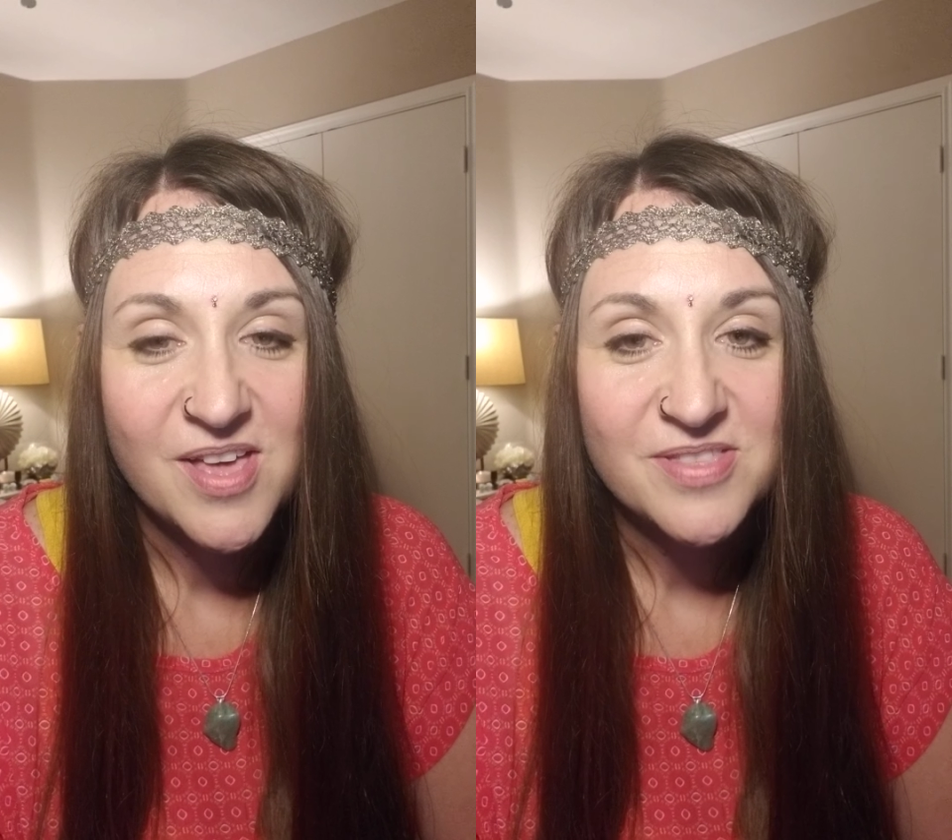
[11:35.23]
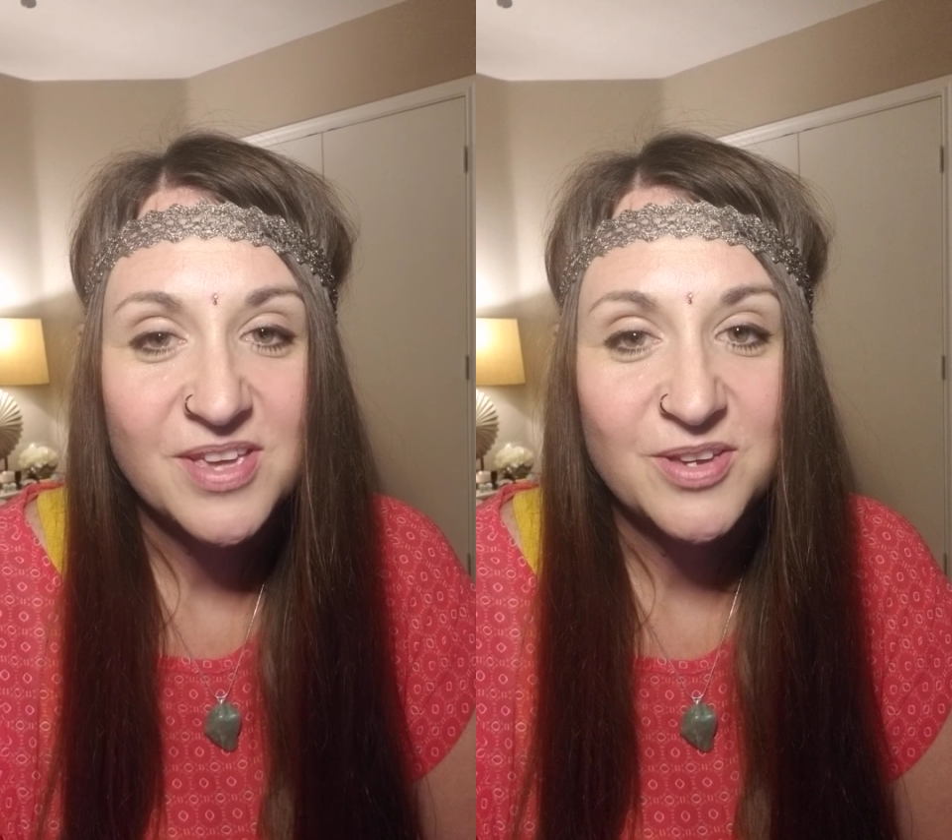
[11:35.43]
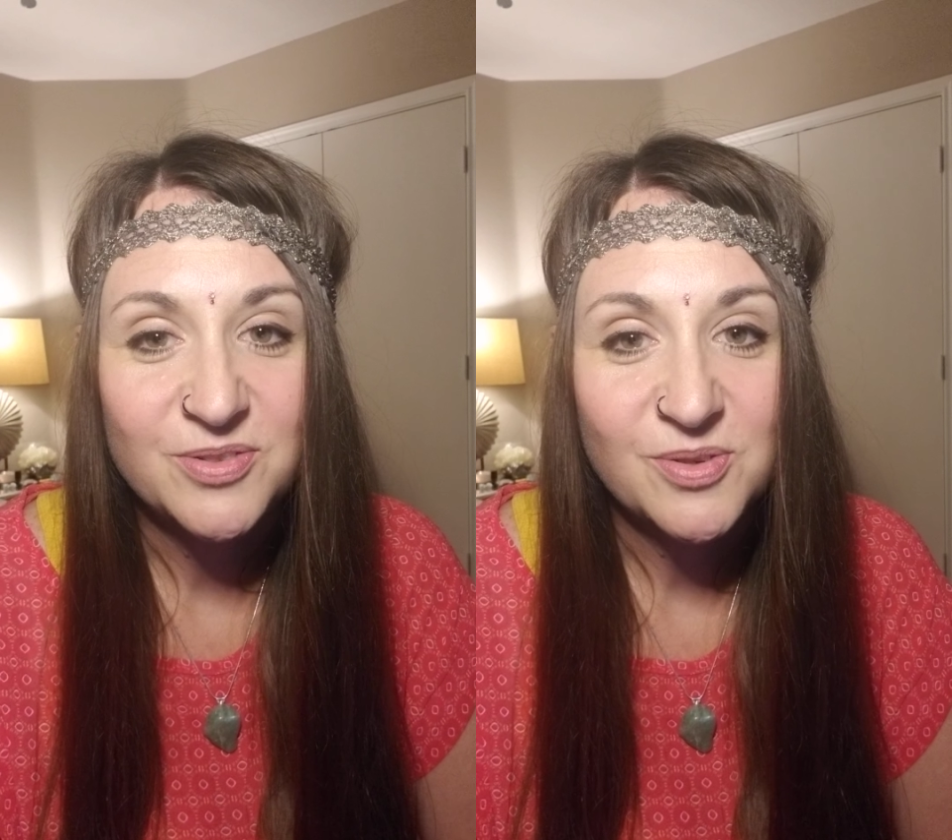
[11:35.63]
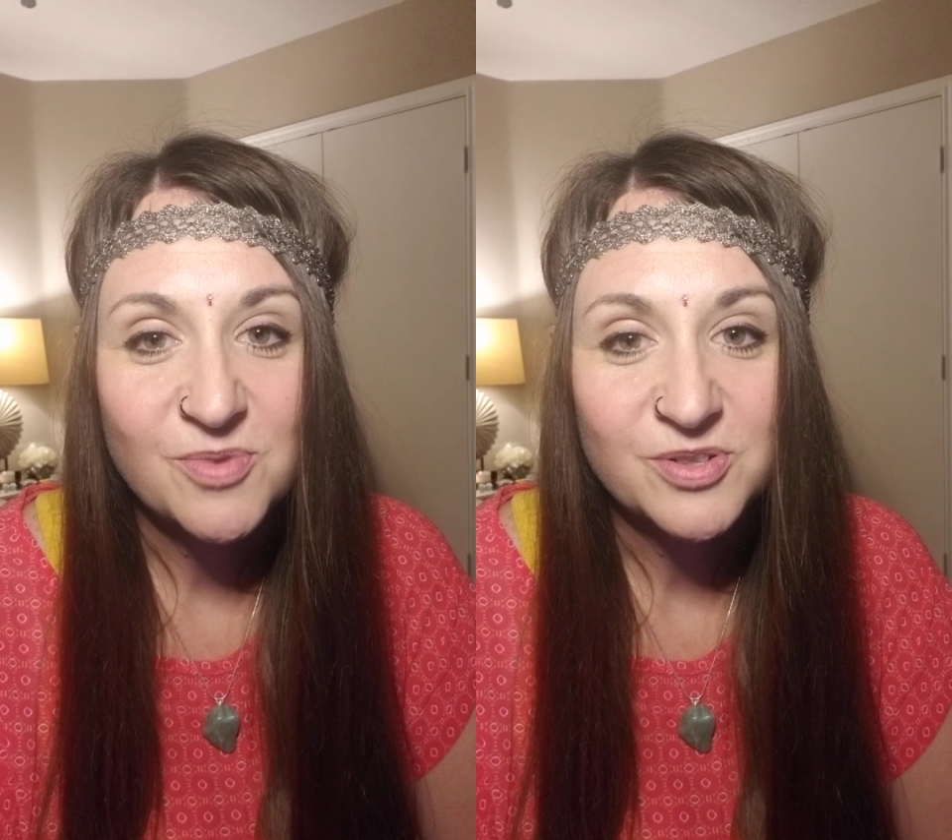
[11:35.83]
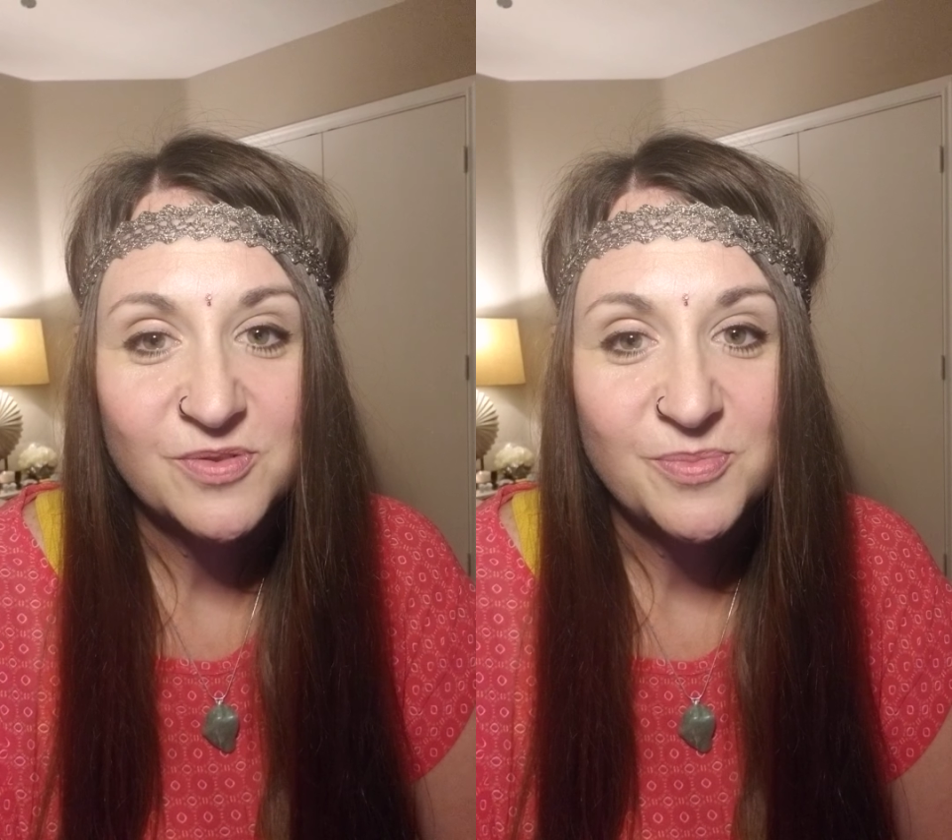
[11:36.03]
Thank you so
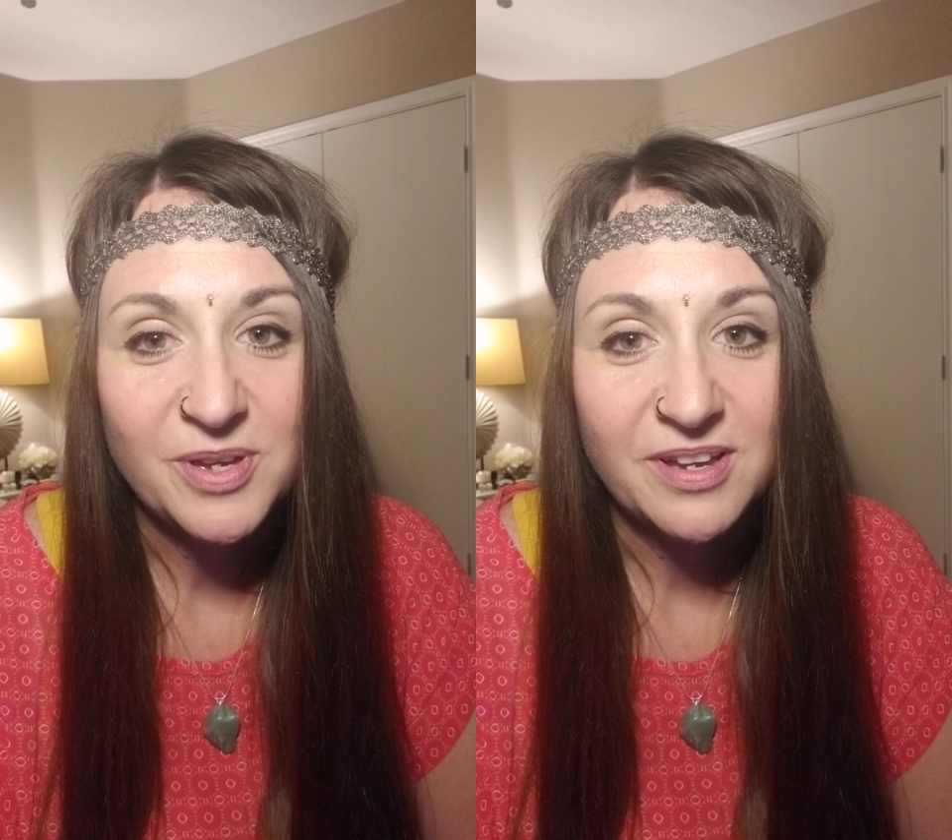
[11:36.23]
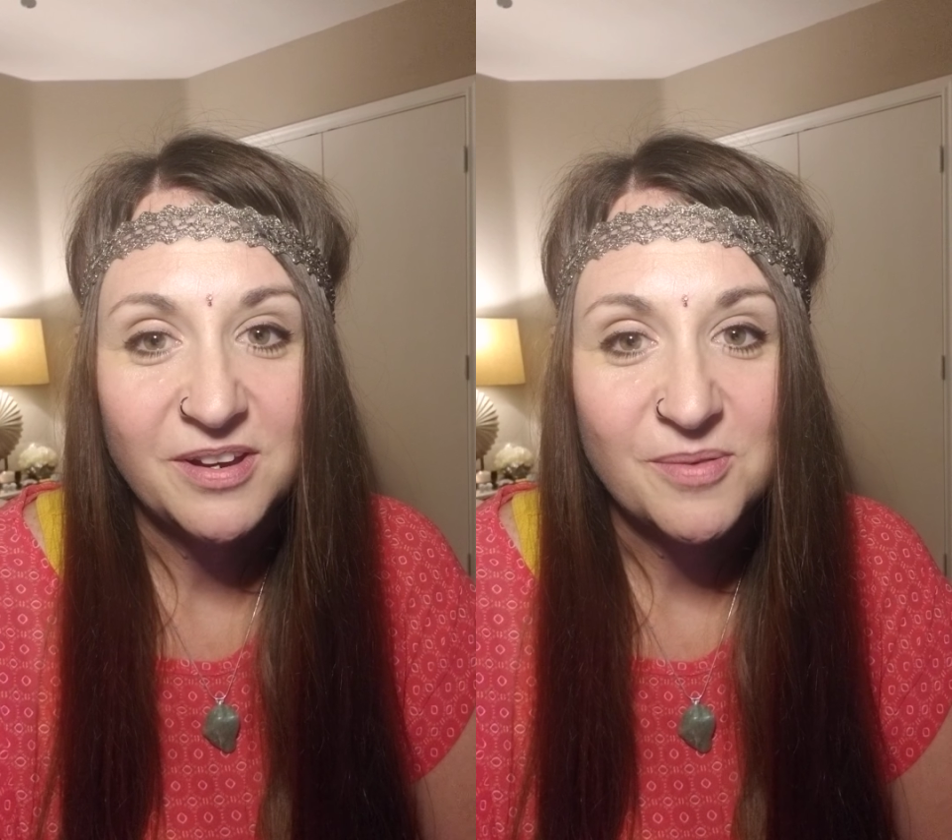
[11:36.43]
much for being here,